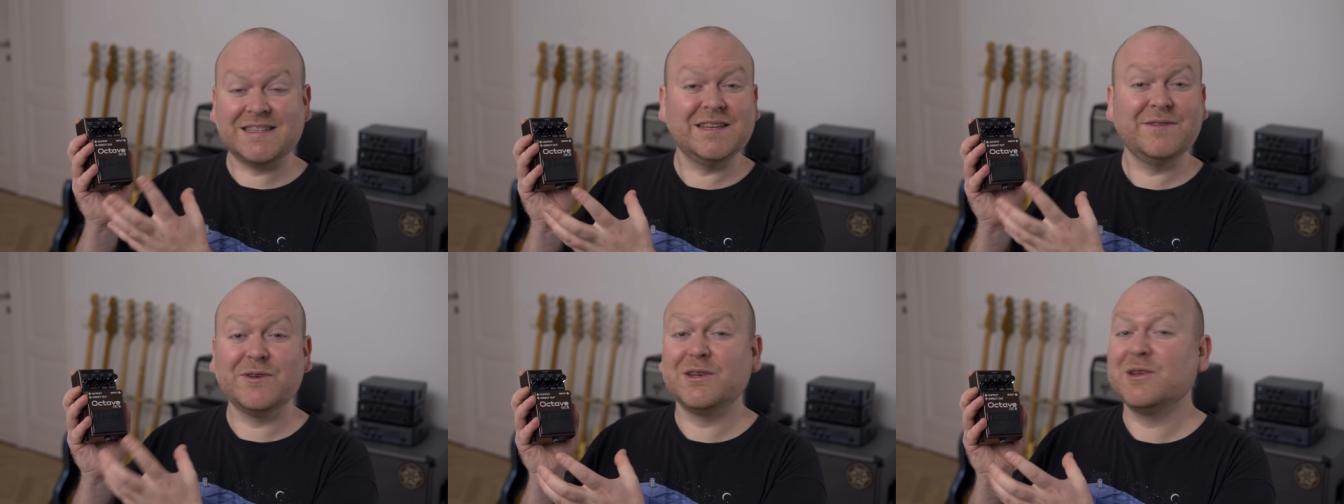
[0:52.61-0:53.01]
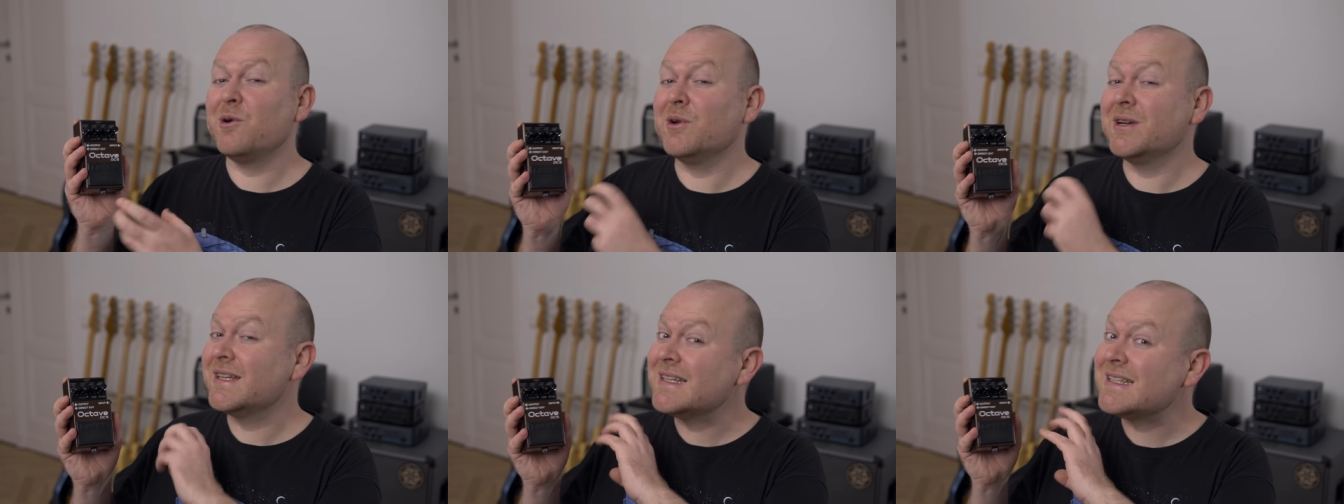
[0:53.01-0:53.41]
even though
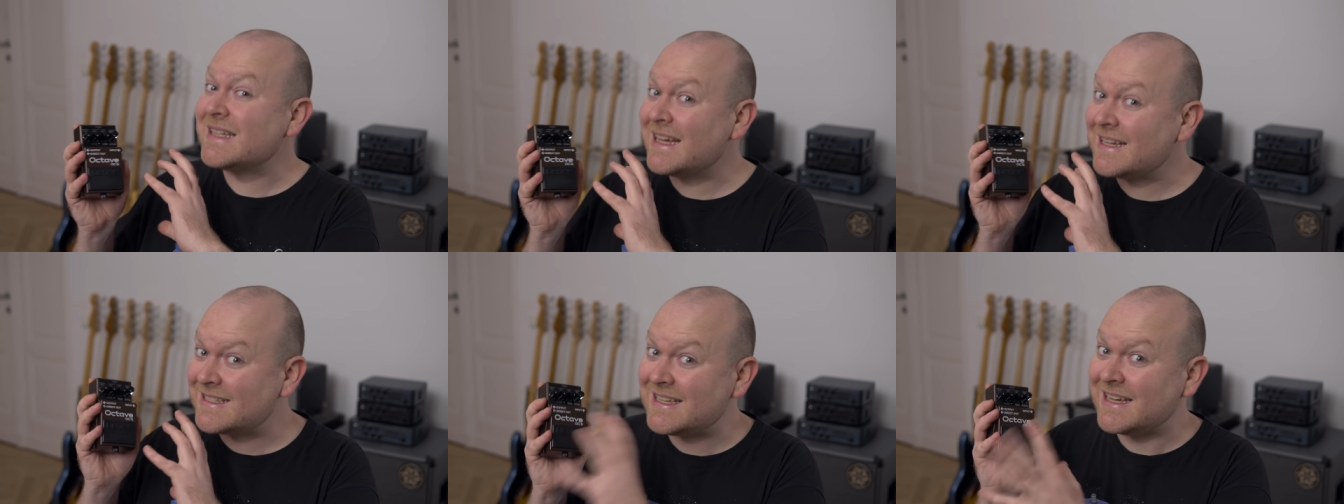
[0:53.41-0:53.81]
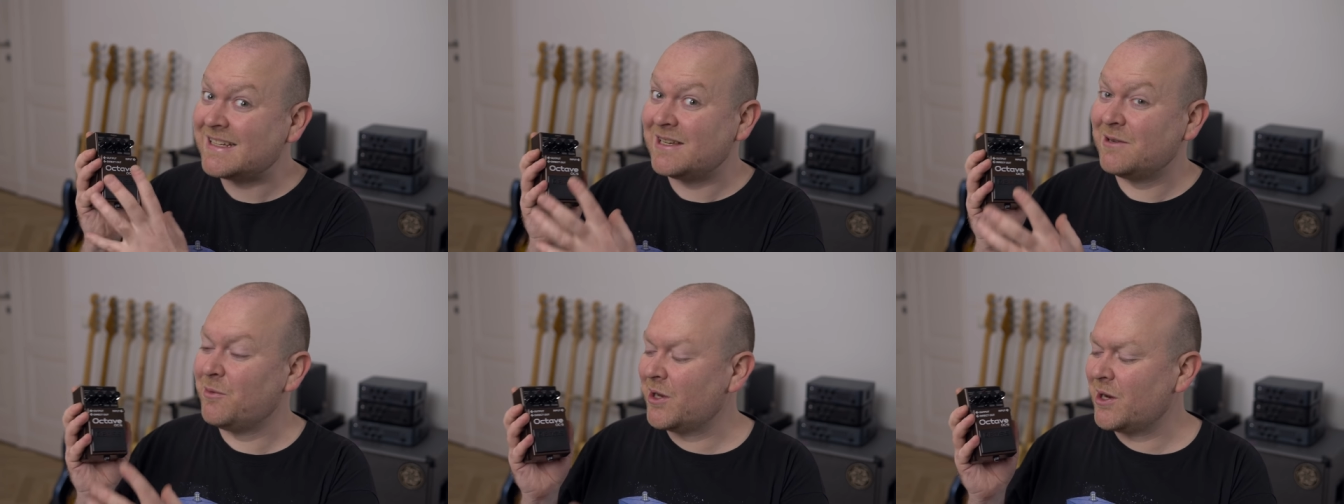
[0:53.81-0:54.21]
it is
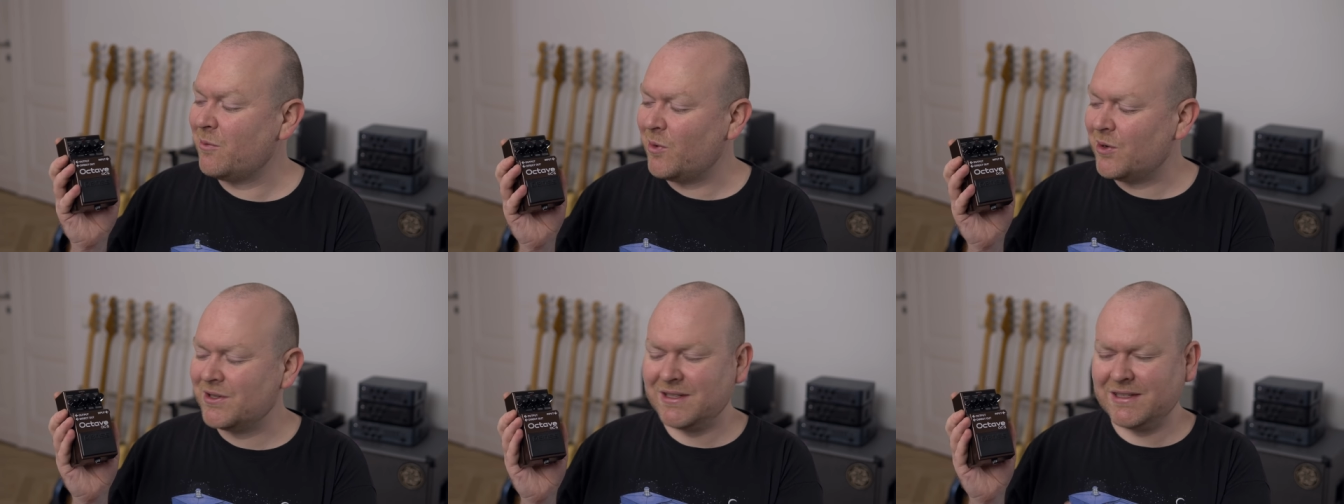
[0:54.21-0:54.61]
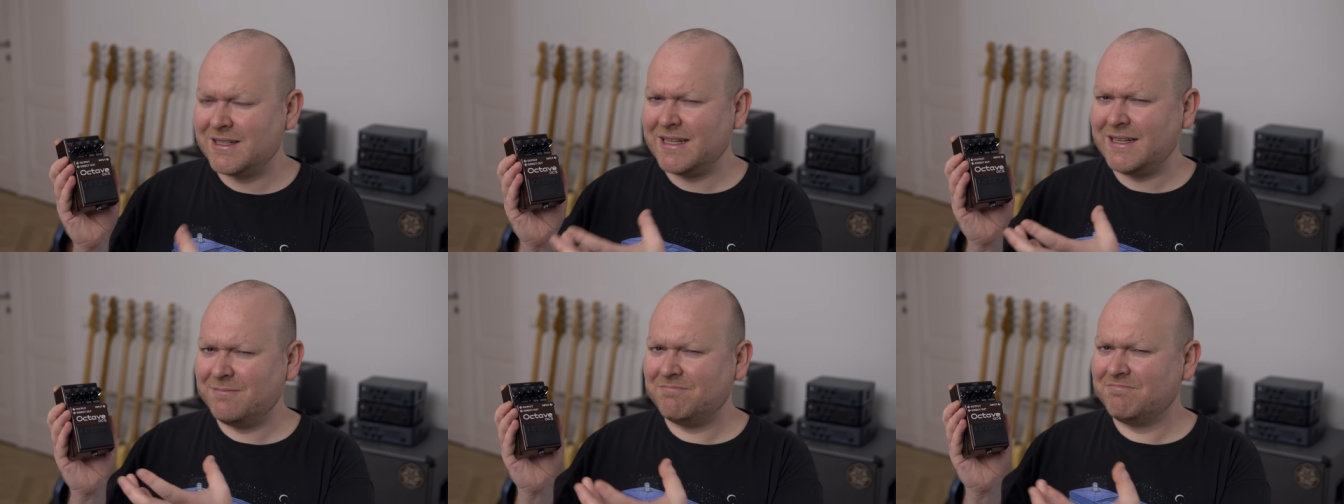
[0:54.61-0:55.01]
exactly what I wanted
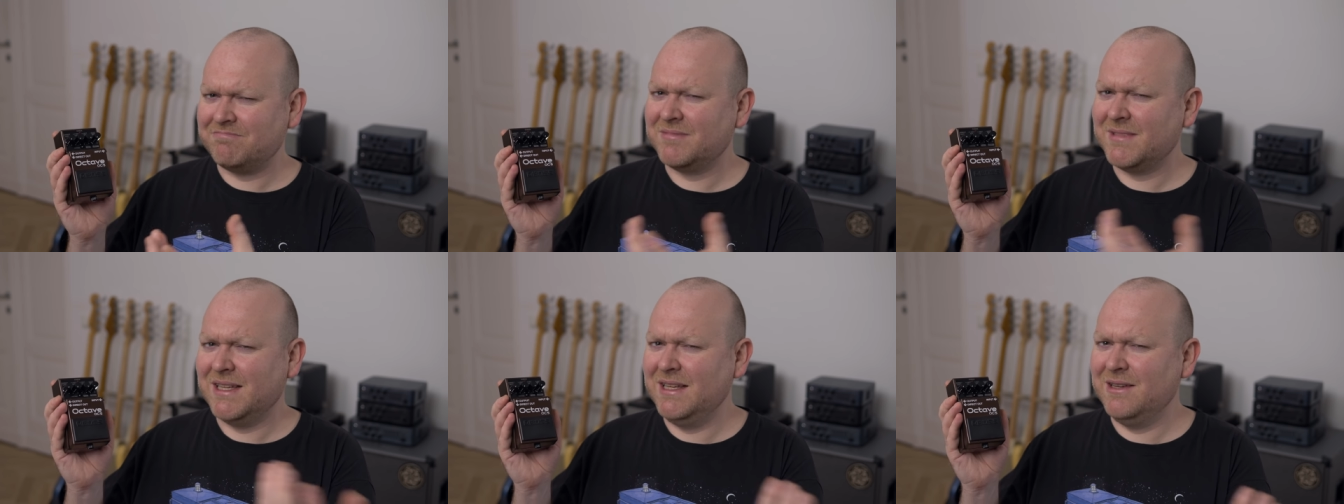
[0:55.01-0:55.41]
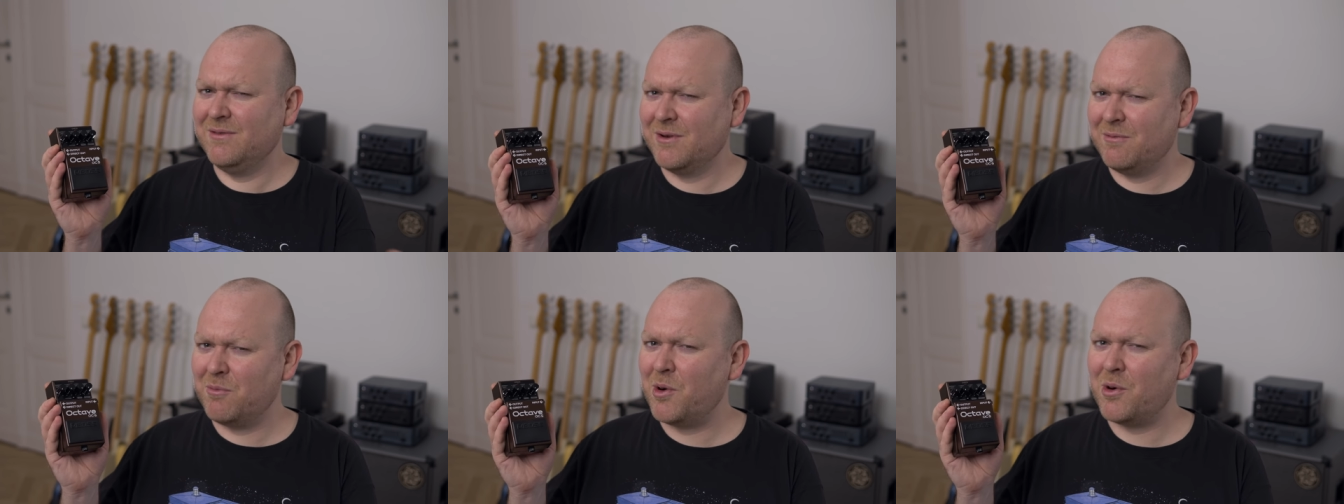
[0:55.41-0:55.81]
and
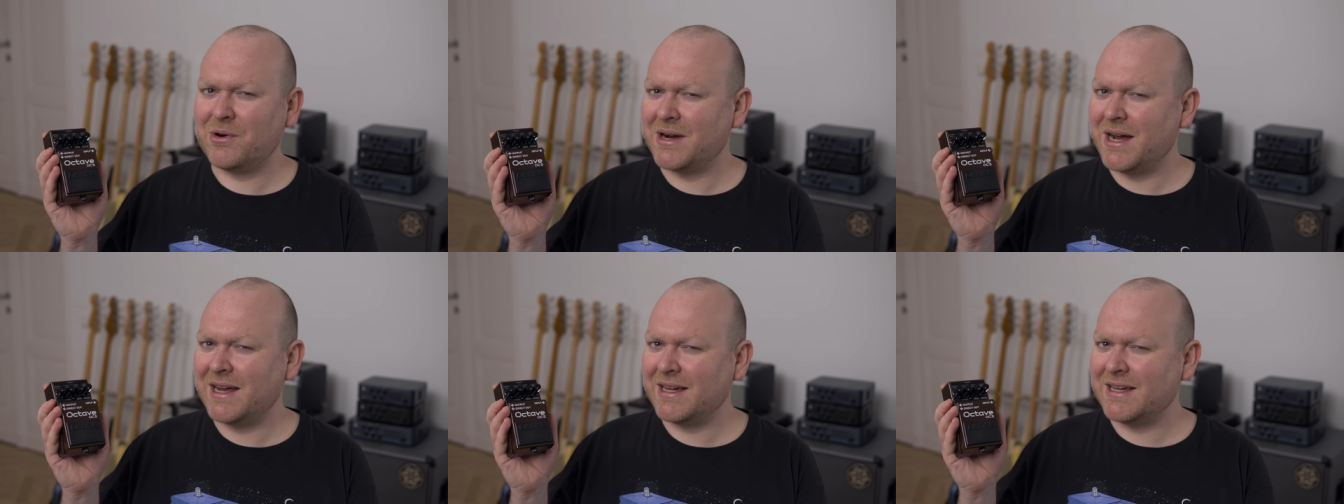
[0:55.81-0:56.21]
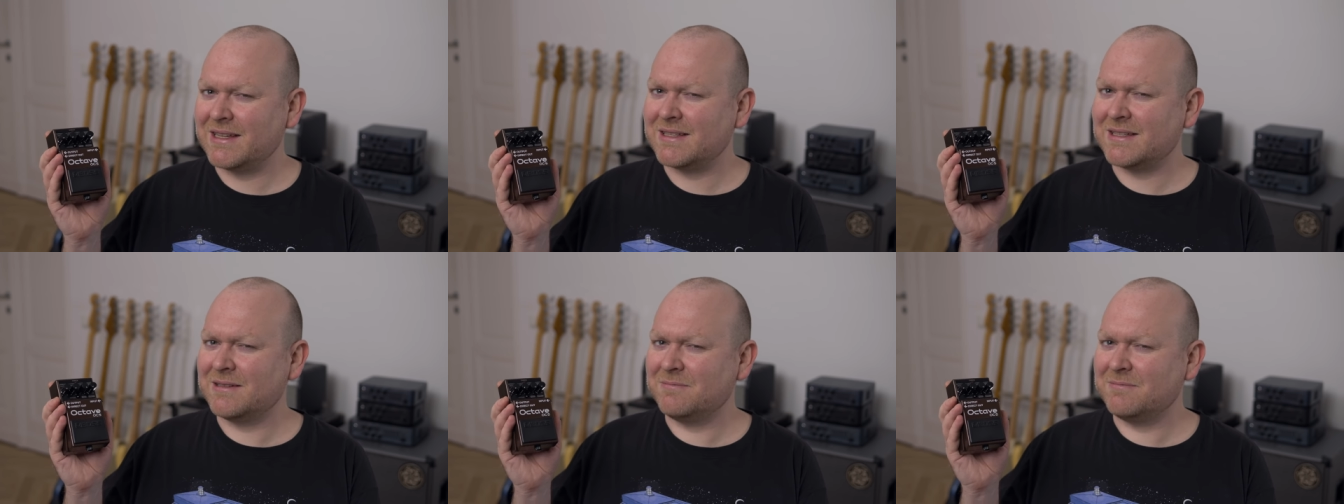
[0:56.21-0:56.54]
even more, I guess.